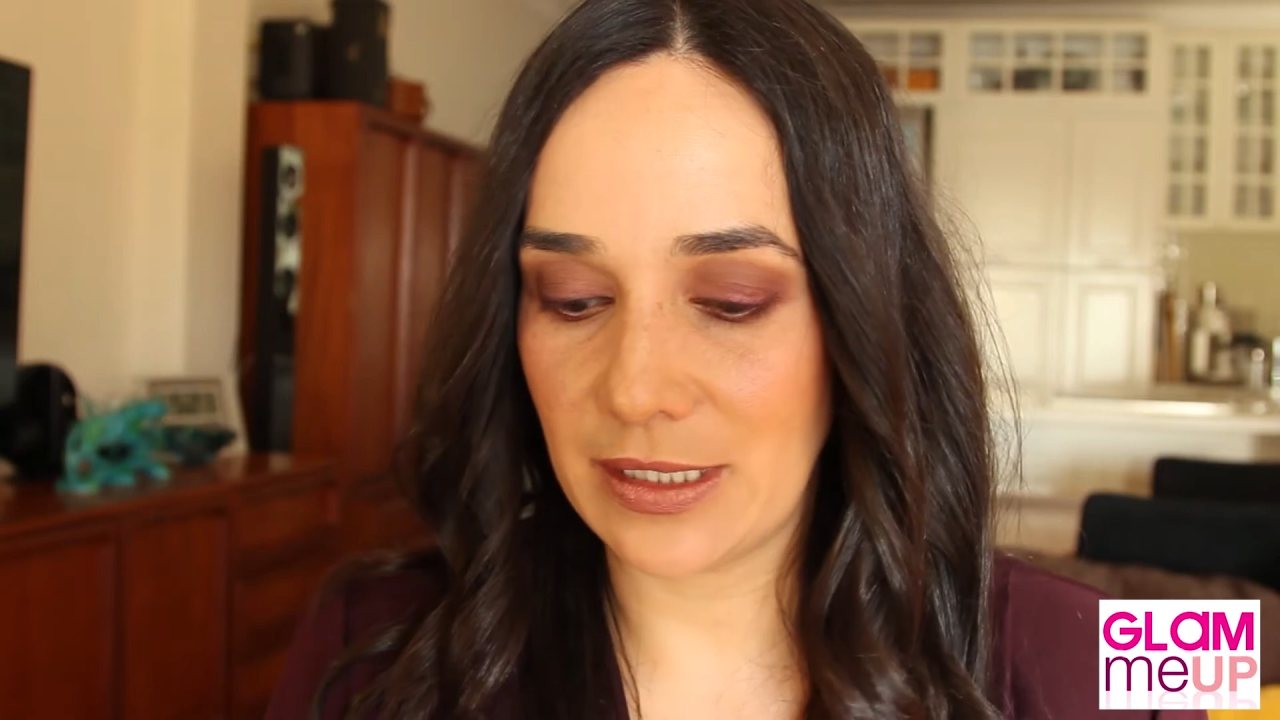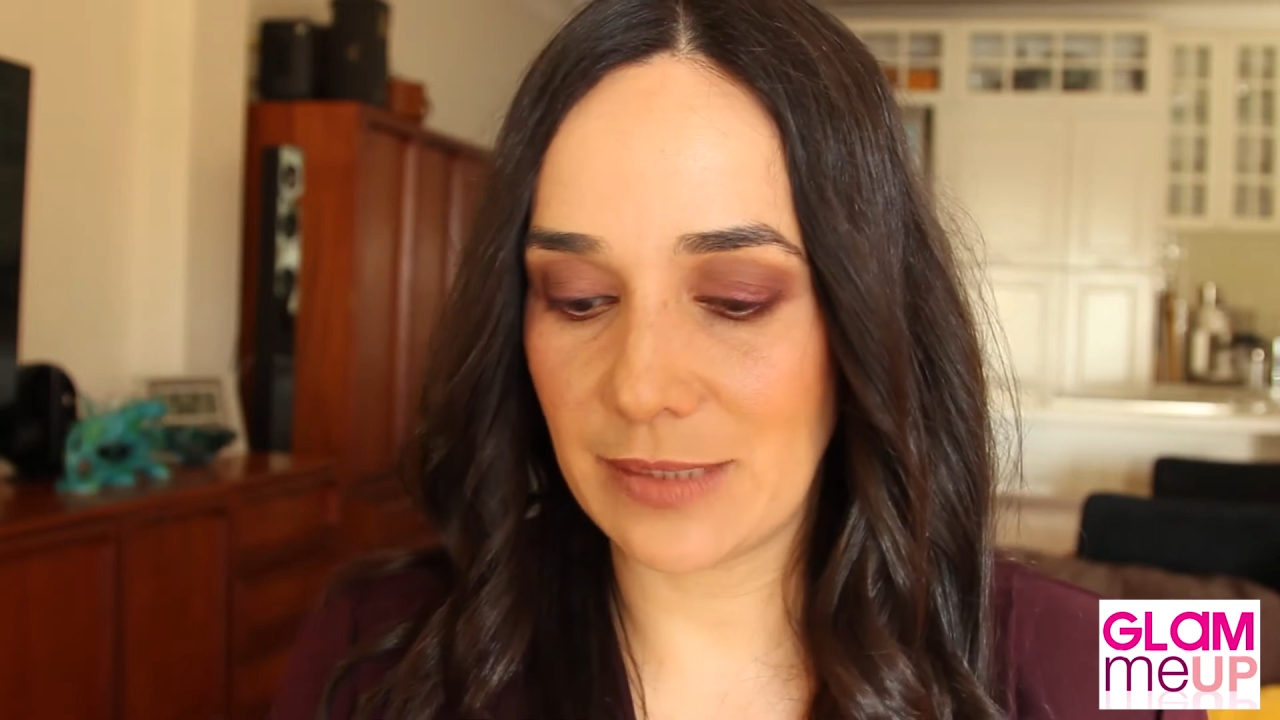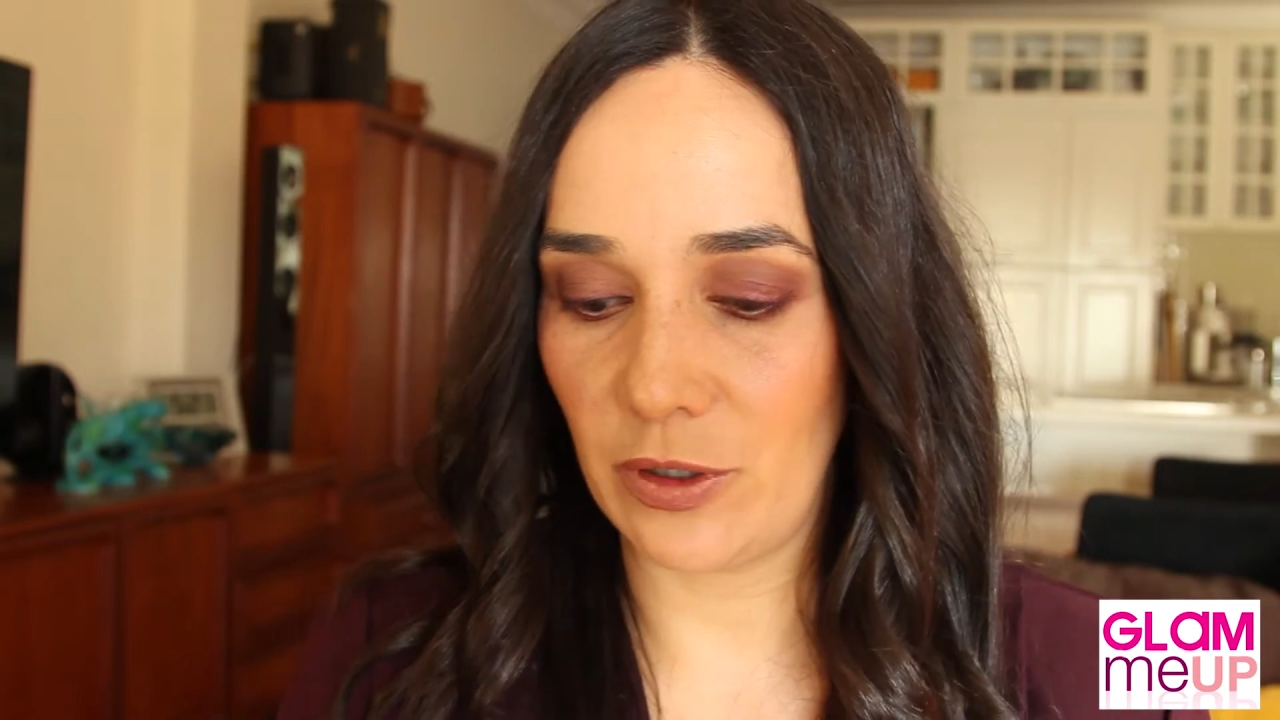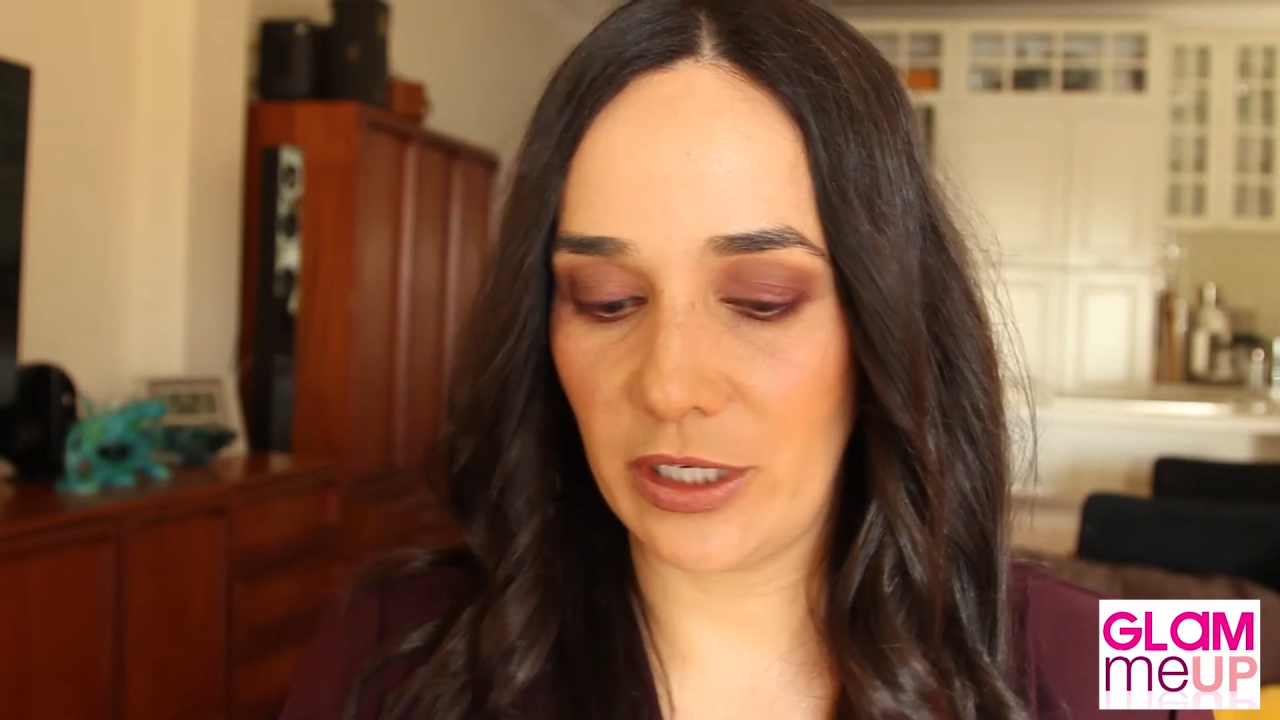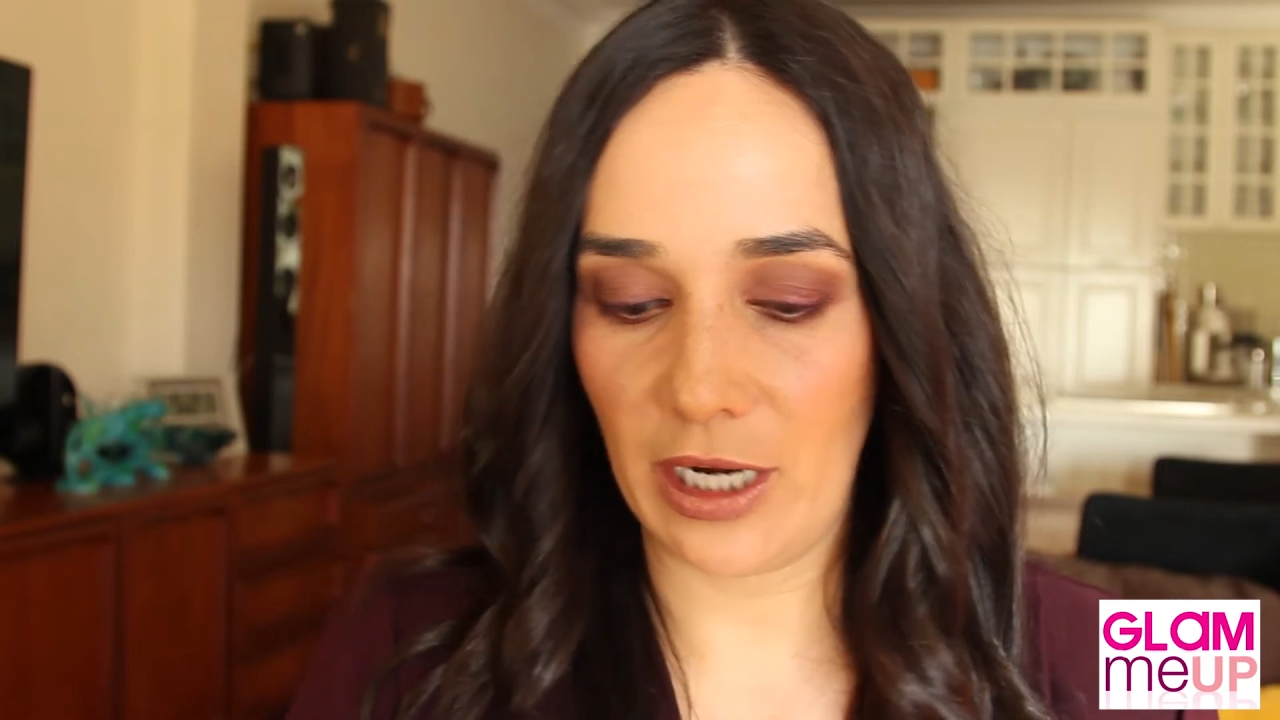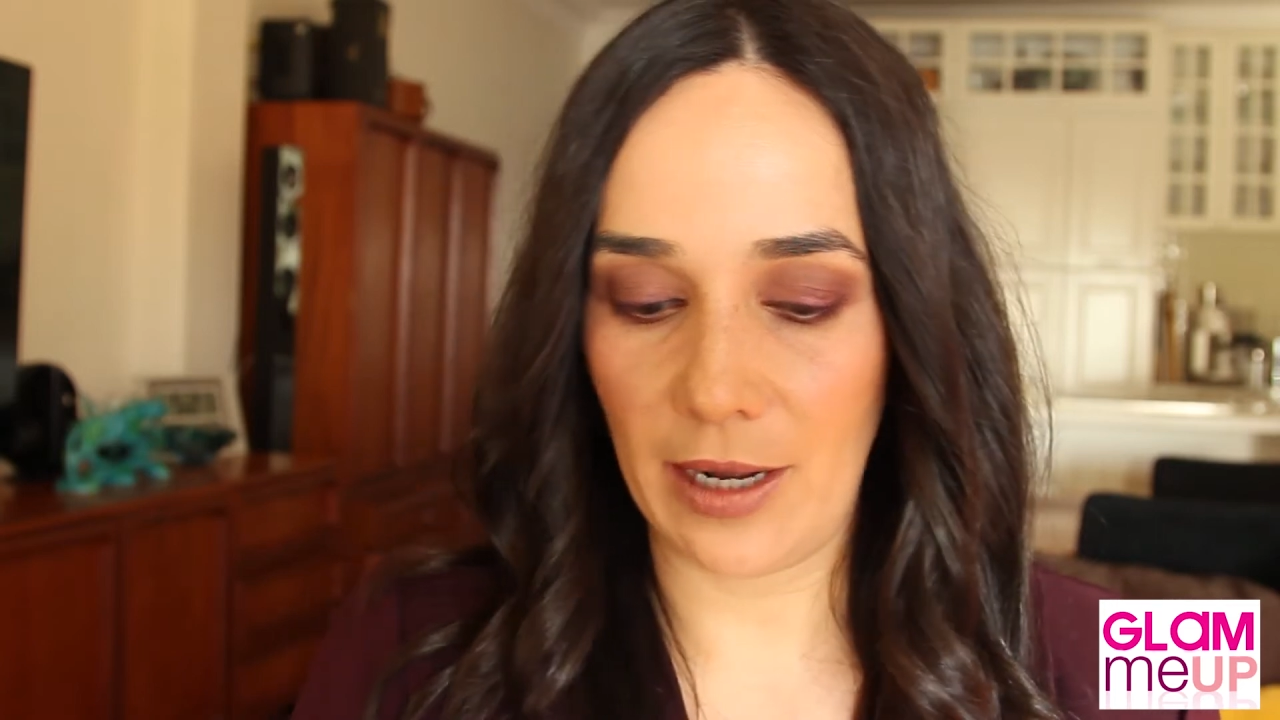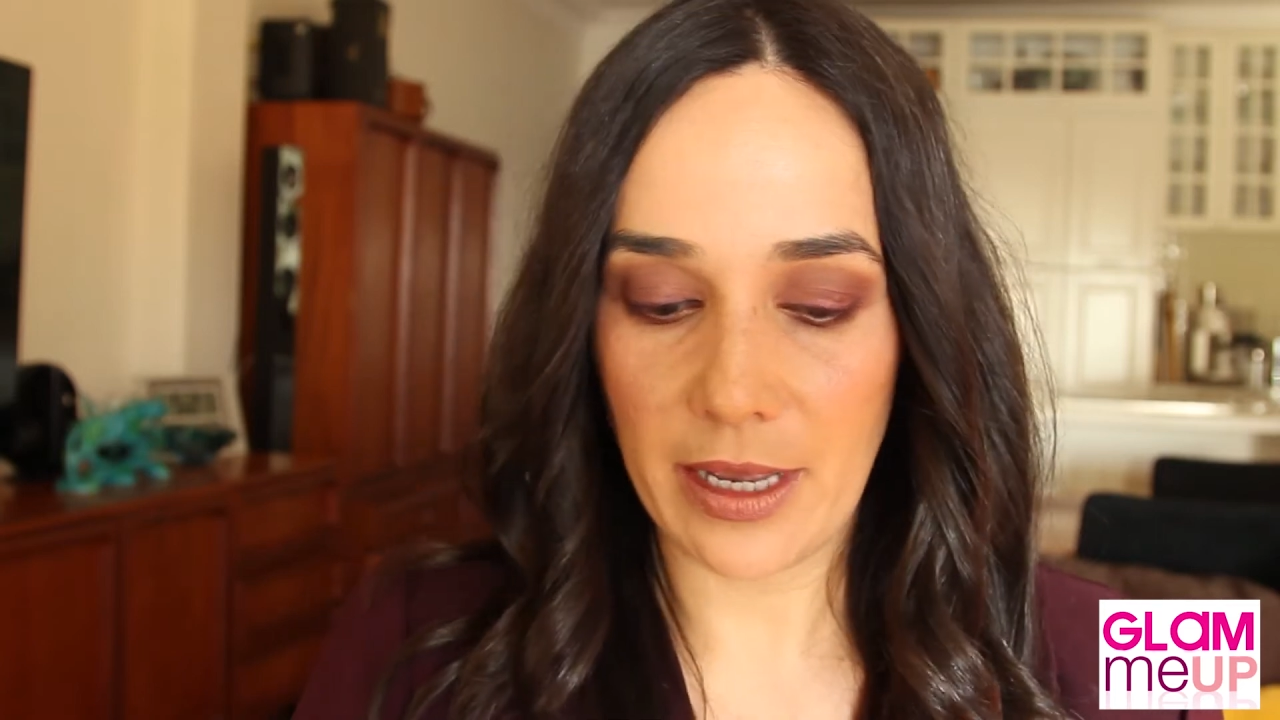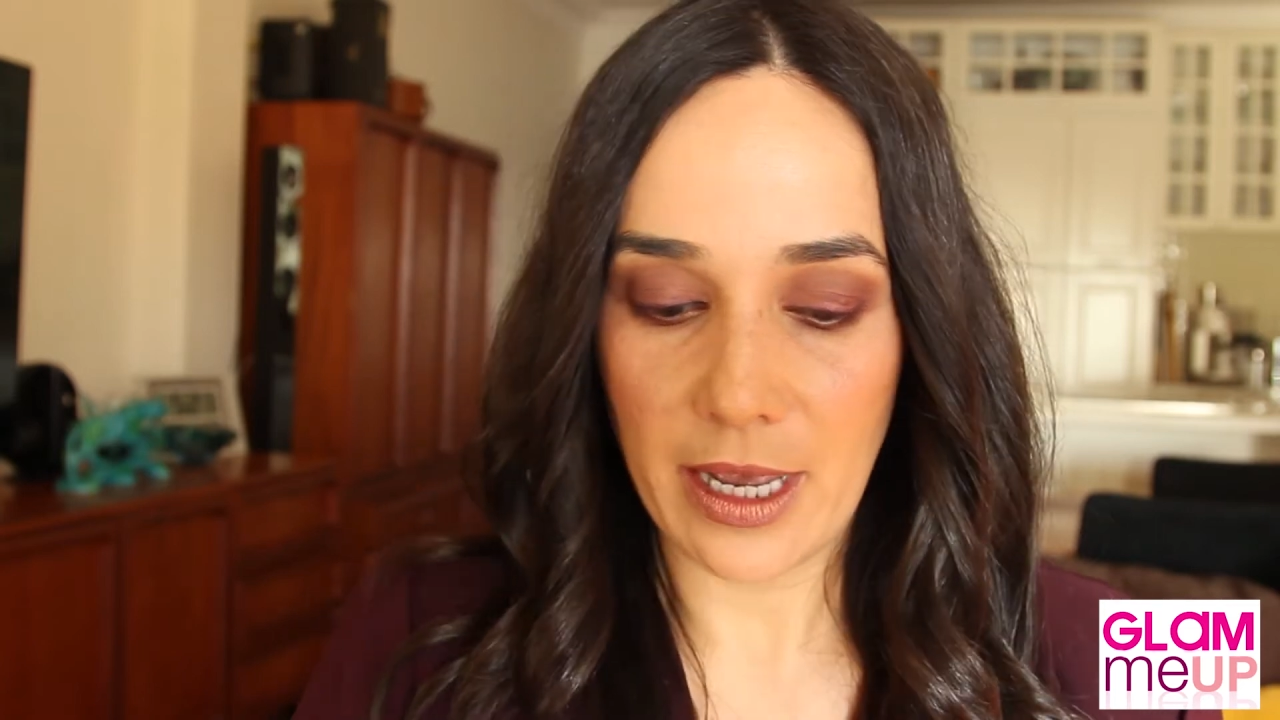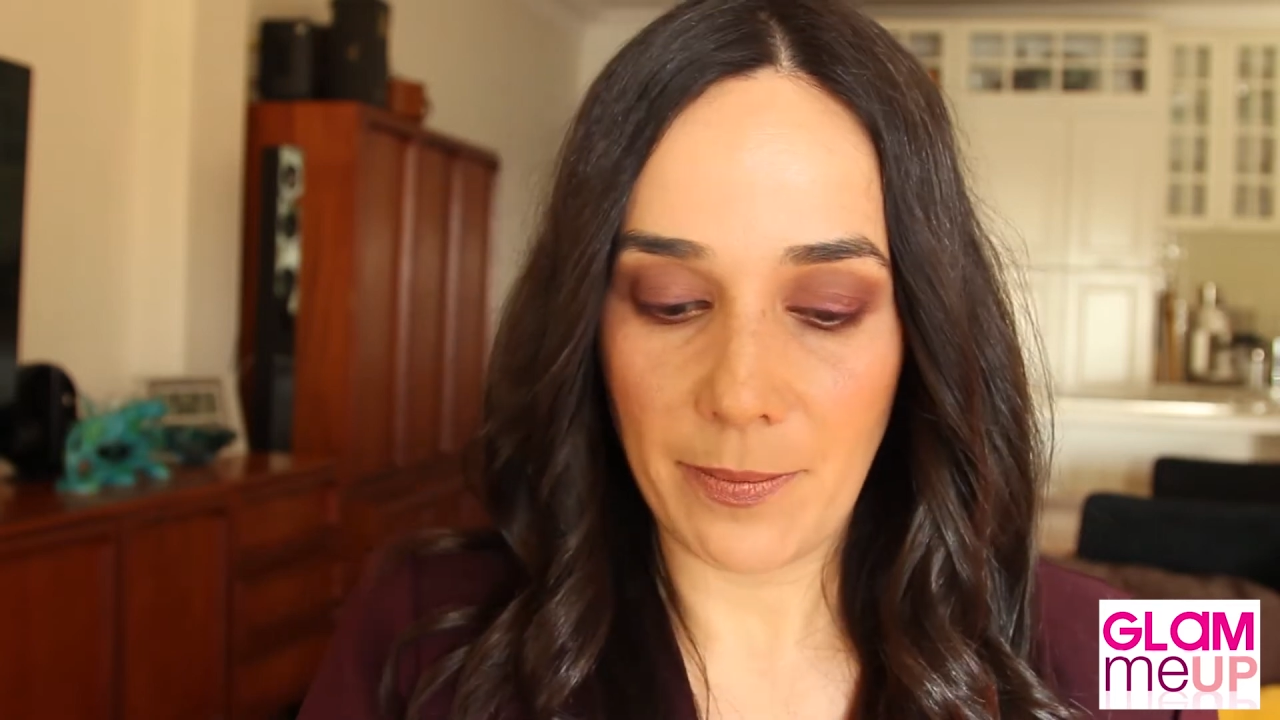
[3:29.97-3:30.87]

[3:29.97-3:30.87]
the smoky eye.